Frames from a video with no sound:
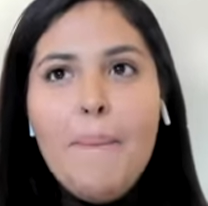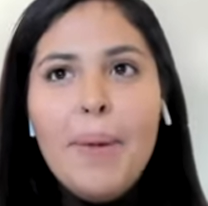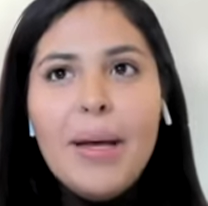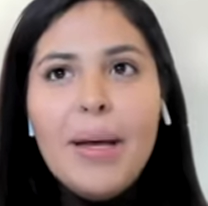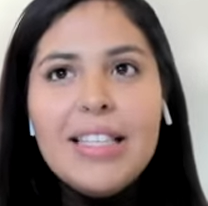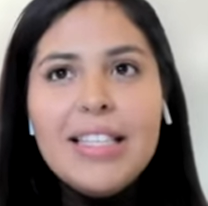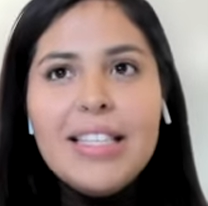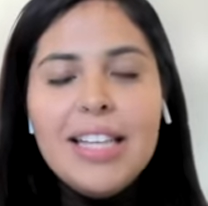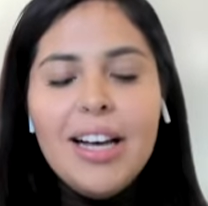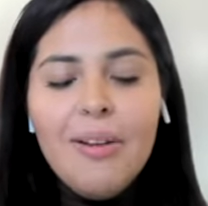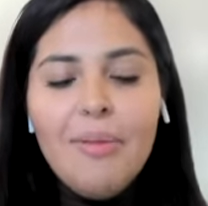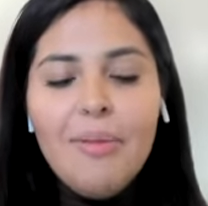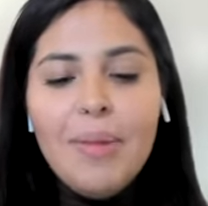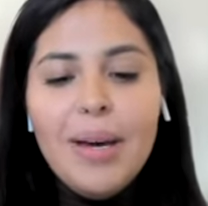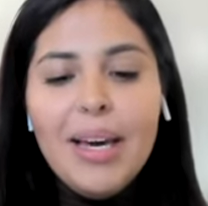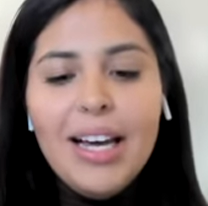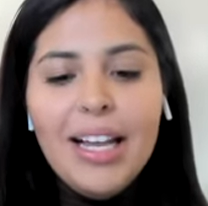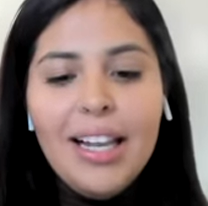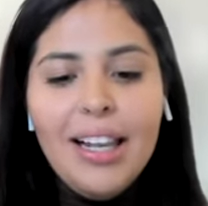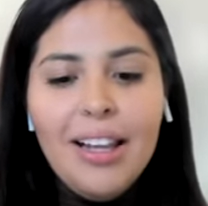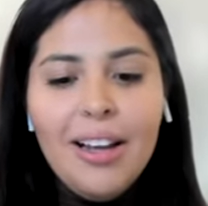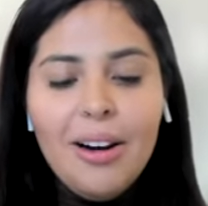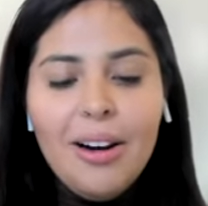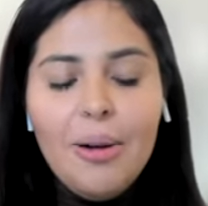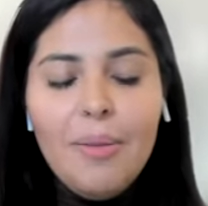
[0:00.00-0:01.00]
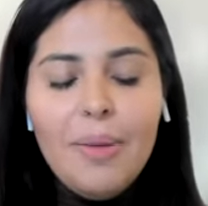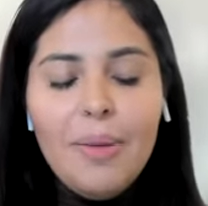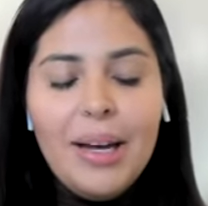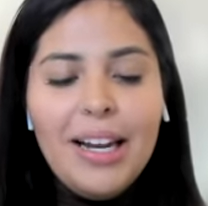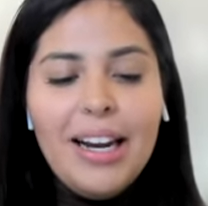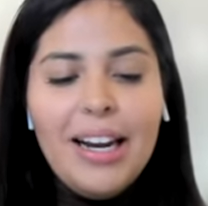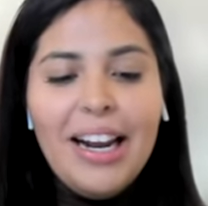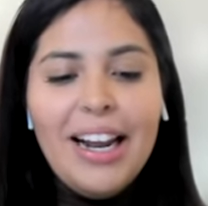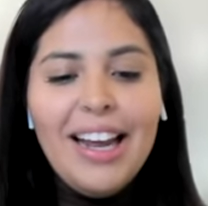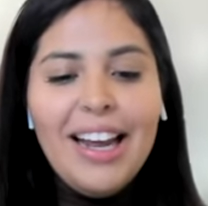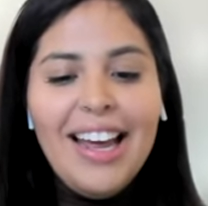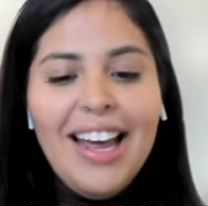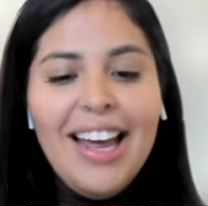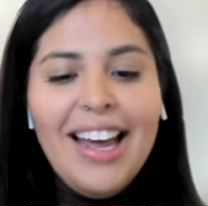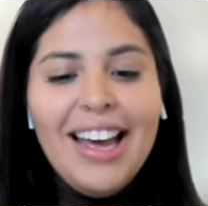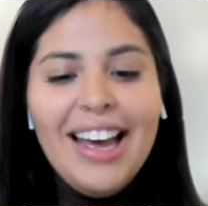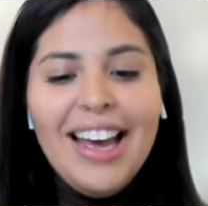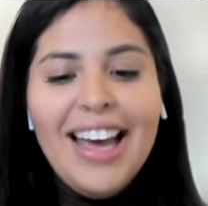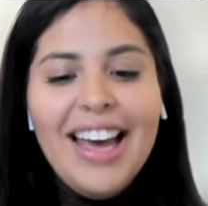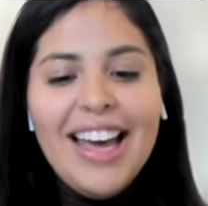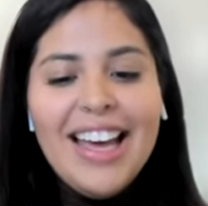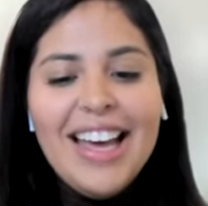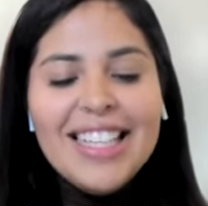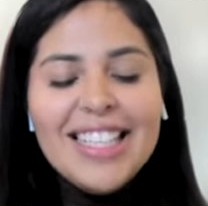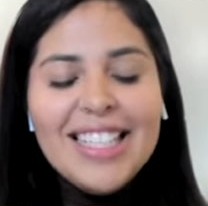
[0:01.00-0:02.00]
But tell me a little
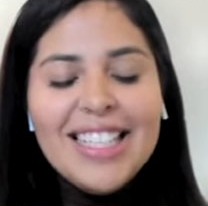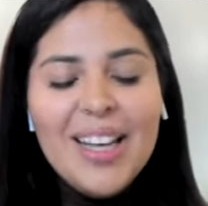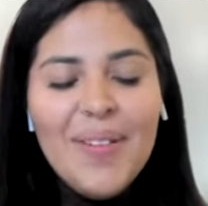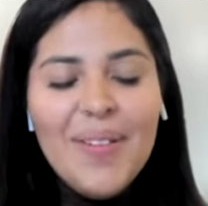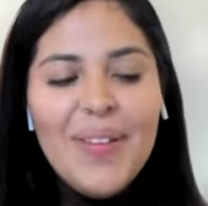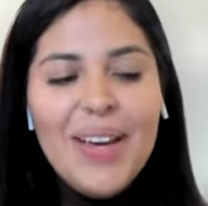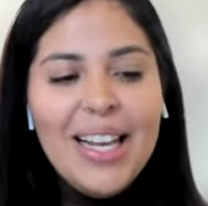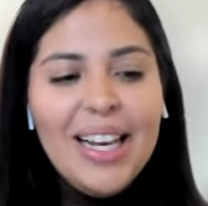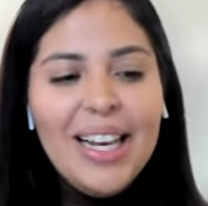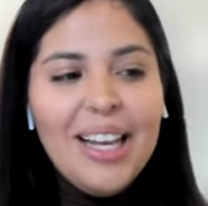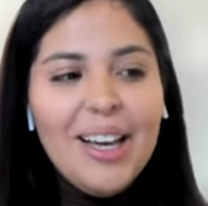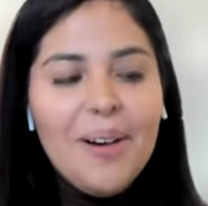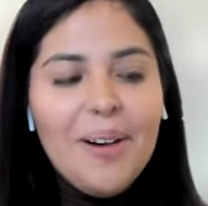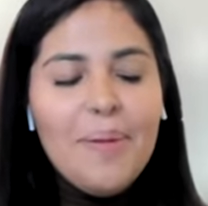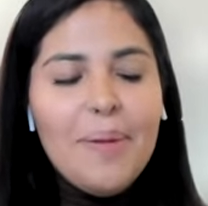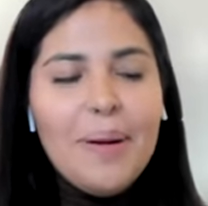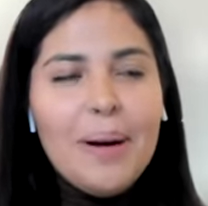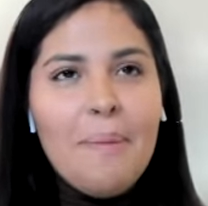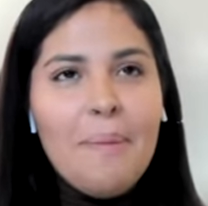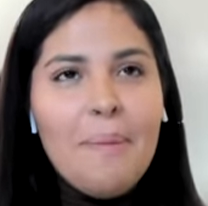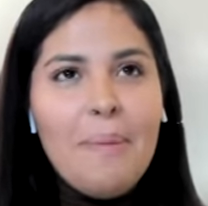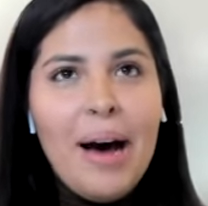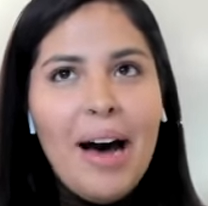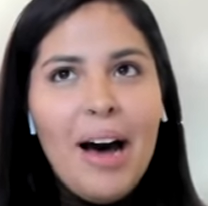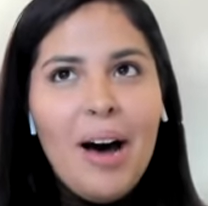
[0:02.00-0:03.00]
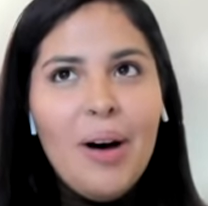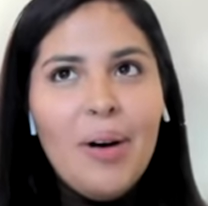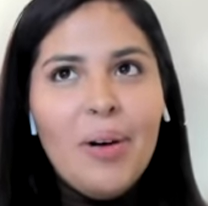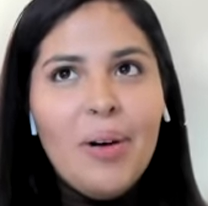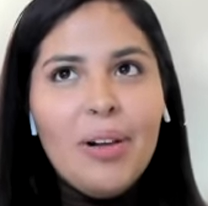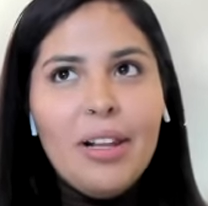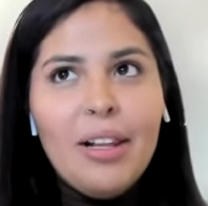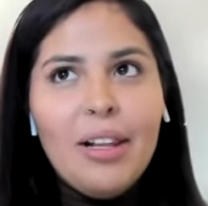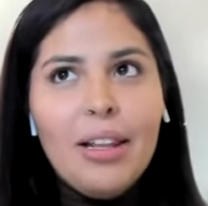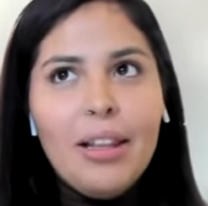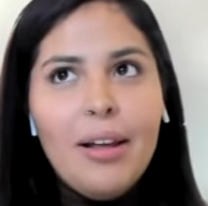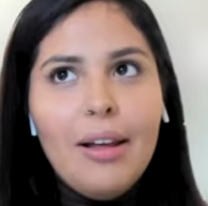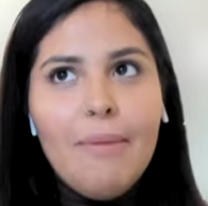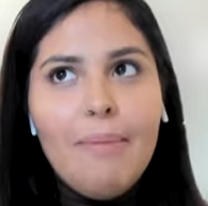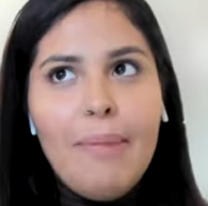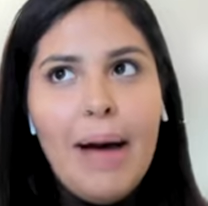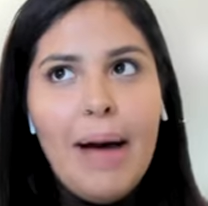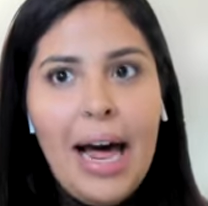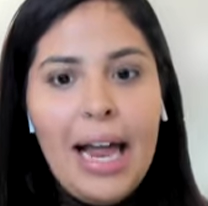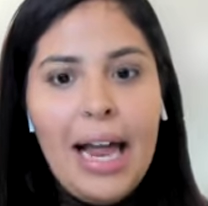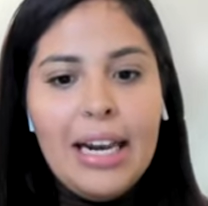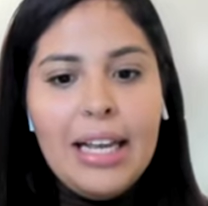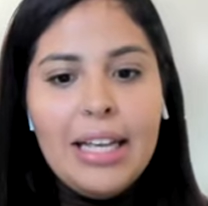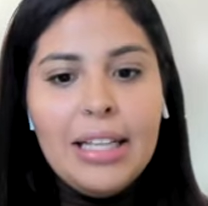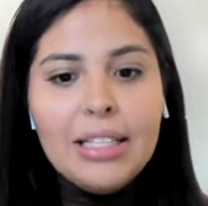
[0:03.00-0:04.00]
bit about the
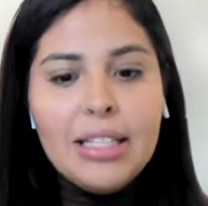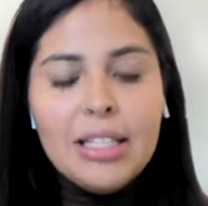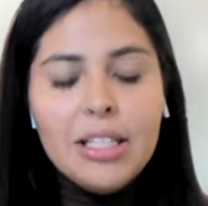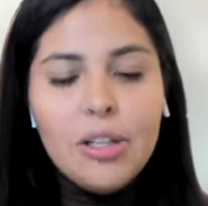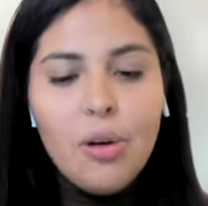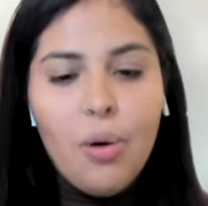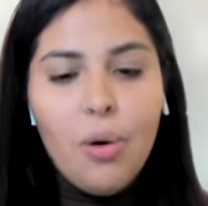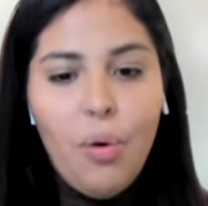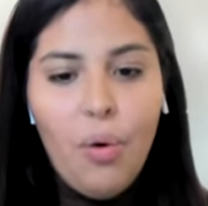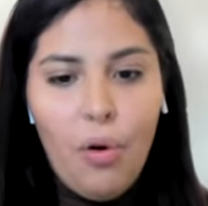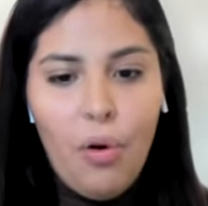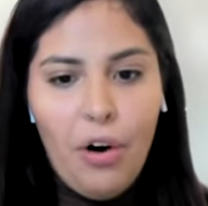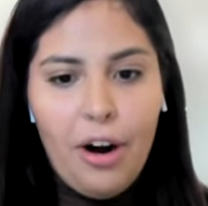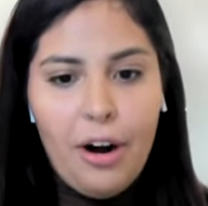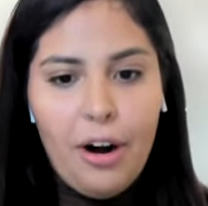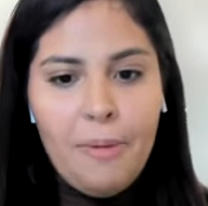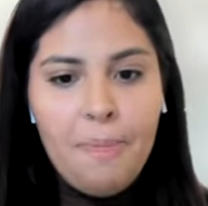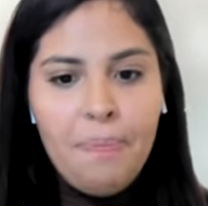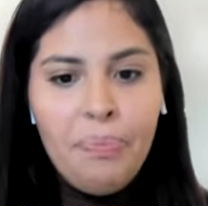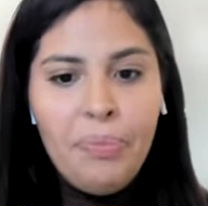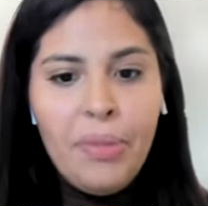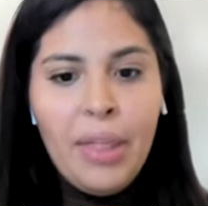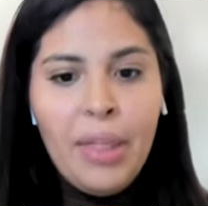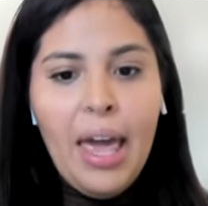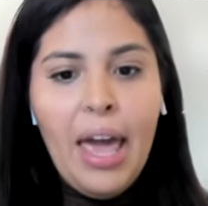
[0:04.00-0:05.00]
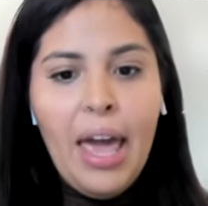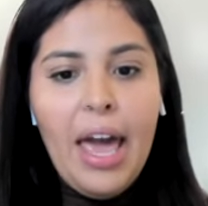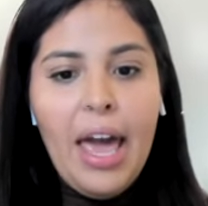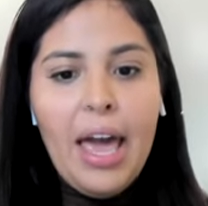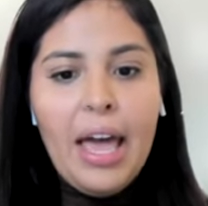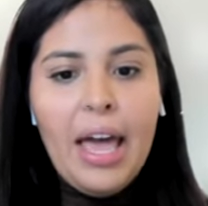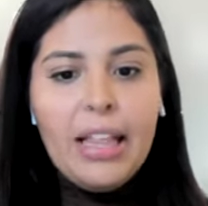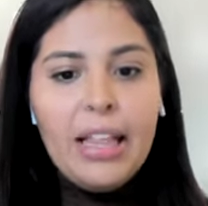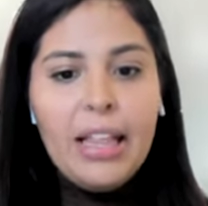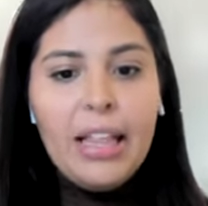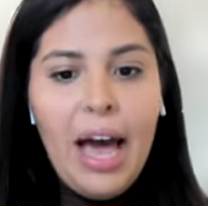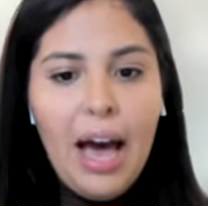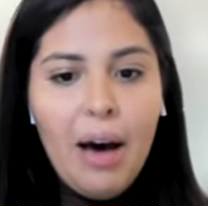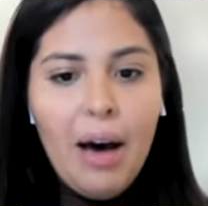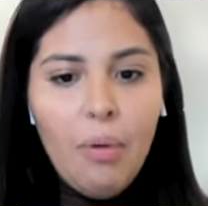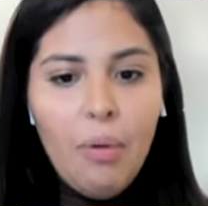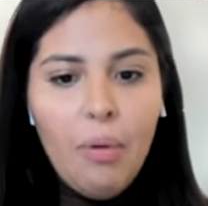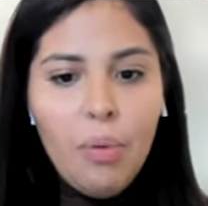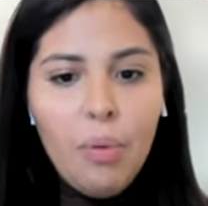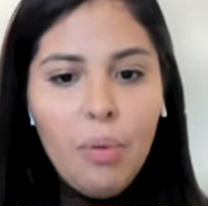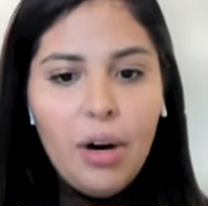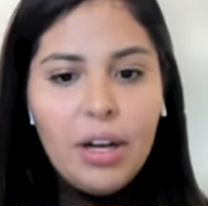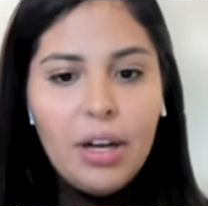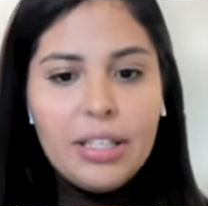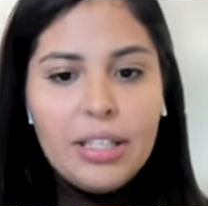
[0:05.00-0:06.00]
Valid score and
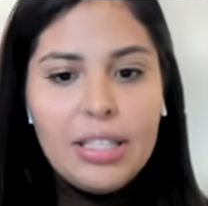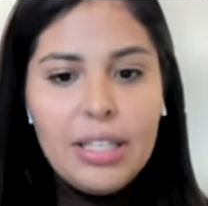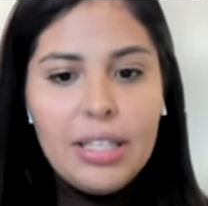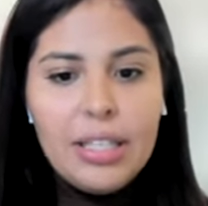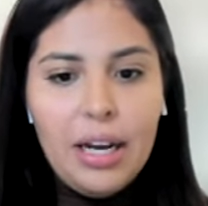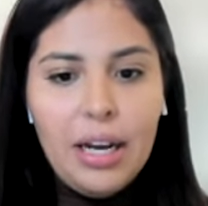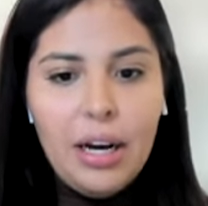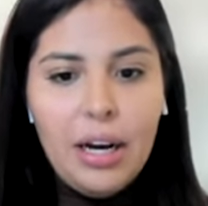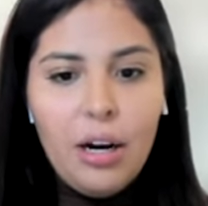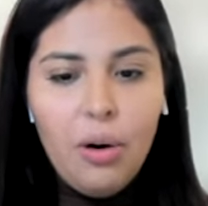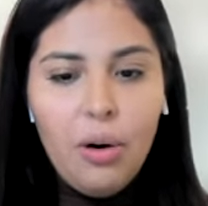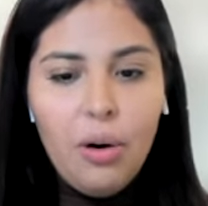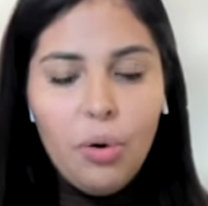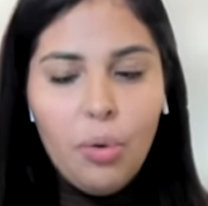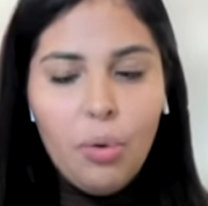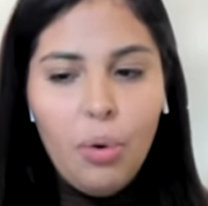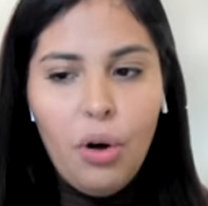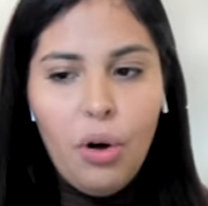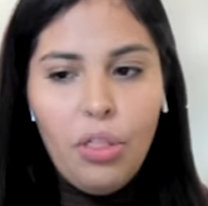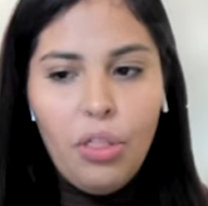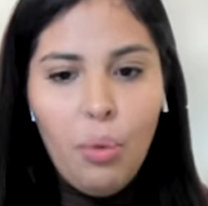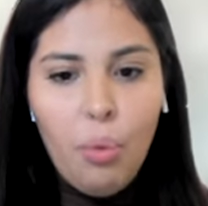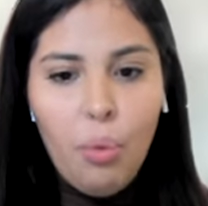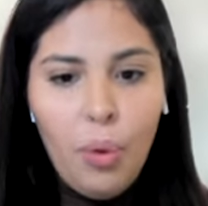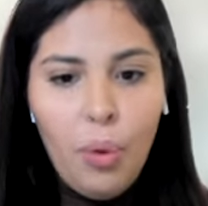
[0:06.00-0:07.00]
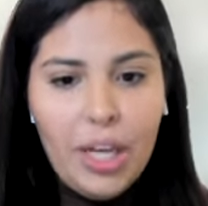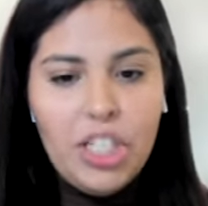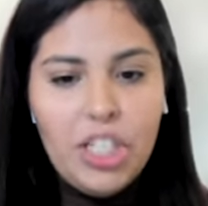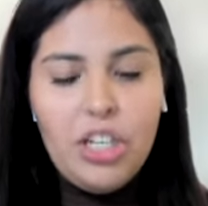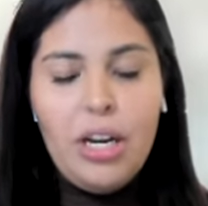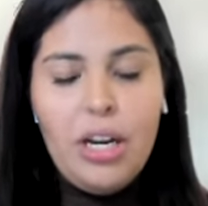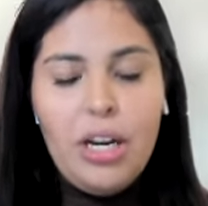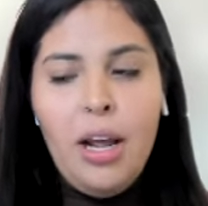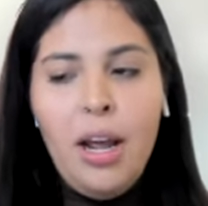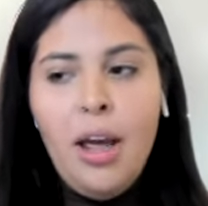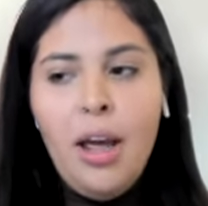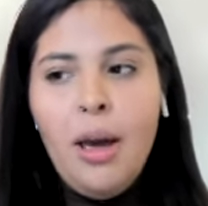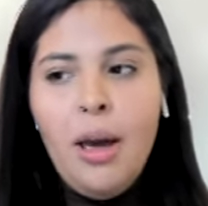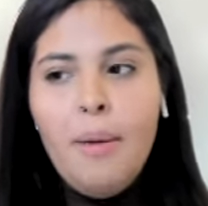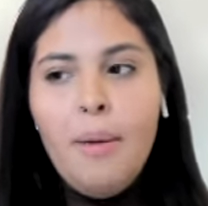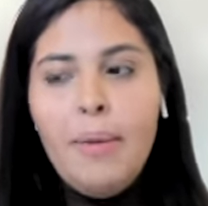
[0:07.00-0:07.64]
how it works, the widget,